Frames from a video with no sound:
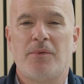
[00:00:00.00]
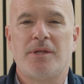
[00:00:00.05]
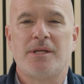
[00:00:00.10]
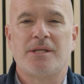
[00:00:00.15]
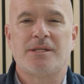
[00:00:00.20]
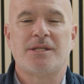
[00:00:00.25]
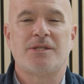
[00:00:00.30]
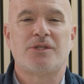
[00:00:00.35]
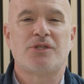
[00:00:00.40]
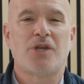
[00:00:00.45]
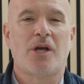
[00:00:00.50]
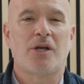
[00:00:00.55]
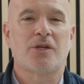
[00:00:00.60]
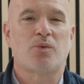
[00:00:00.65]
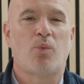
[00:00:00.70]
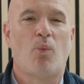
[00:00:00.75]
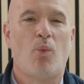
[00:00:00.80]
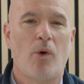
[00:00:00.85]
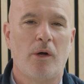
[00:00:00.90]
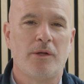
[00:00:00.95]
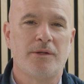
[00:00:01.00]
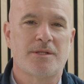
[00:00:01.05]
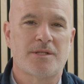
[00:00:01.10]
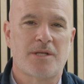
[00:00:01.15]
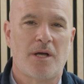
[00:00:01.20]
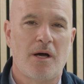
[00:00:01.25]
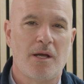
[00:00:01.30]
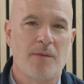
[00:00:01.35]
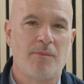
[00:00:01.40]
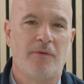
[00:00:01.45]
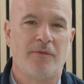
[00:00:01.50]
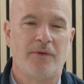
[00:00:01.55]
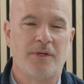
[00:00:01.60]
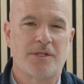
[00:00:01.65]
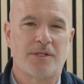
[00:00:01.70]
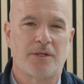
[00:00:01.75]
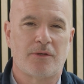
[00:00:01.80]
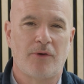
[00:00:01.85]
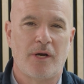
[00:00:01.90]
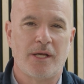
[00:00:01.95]
this is just one type of
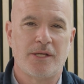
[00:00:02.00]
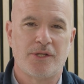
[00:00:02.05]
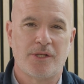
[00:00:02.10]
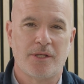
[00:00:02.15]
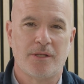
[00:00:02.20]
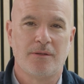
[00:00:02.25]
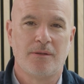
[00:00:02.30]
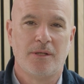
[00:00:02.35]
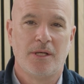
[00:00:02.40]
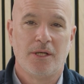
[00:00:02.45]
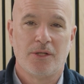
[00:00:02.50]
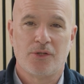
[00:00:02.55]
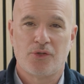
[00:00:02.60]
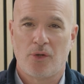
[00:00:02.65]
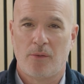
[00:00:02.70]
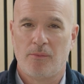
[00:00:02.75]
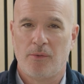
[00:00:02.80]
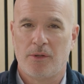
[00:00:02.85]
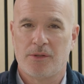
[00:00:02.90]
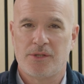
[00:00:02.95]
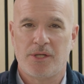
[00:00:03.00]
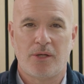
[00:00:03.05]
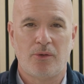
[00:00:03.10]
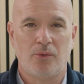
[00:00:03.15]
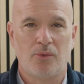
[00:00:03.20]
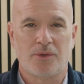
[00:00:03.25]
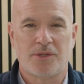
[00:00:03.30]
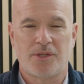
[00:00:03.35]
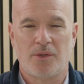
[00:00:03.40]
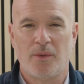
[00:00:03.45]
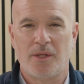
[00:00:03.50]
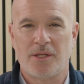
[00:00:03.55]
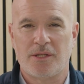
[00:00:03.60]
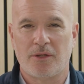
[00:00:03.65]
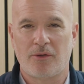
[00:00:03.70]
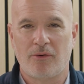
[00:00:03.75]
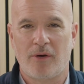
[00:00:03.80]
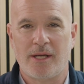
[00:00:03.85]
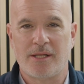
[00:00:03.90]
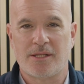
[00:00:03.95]
integration. Joblogic also
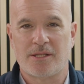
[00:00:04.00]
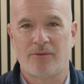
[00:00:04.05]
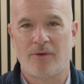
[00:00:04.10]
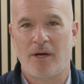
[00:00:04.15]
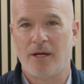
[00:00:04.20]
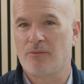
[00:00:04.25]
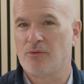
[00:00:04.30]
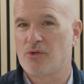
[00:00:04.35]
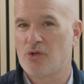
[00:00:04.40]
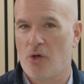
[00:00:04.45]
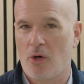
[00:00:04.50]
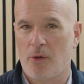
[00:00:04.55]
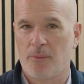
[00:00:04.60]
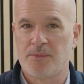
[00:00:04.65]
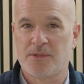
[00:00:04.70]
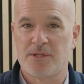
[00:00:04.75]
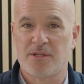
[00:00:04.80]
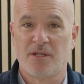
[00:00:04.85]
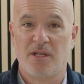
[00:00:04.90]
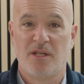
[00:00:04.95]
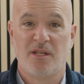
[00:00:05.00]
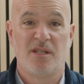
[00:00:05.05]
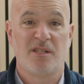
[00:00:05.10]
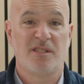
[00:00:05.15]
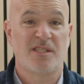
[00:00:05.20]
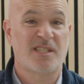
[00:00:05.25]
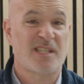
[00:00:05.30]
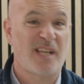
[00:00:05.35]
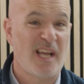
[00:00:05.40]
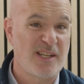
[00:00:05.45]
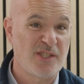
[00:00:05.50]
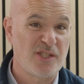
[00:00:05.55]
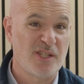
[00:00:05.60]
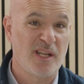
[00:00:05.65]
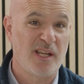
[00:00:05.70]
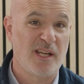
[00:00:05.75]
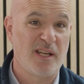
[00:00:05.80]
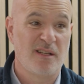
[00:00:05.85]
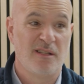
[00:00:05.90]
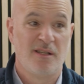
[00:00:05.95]
integrates around jobs,
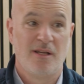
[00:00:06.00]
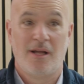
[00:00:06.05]
scheduling,